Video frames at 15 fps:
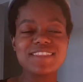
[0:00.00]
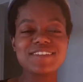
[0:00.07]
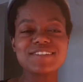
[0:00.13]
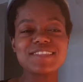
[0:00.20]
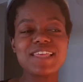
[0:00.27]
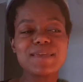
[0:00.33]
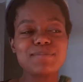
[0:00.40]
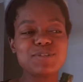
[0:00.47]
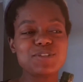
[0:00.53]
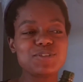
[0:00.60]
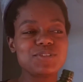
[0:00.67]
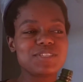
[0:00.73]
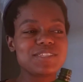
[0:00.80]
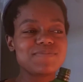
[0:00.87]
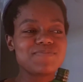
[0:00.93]
and there's lime
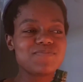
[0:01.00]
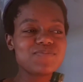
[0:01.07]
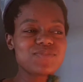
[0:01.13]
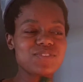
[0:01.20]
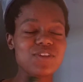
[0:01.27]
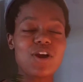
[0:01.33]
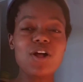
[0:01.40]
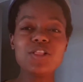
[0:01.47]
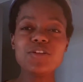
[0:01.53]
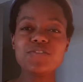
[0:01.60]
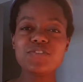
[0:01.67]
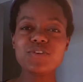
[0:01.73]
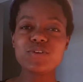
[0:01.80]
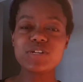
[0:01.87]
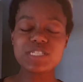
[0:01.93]
juice all
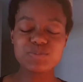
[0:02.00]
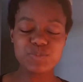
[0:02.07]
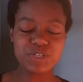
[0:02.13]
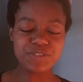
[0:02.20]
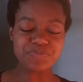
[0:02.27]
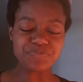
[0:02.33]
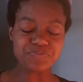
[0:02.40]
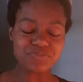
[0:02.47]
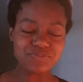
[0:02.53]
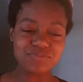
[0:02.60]
over the crisper,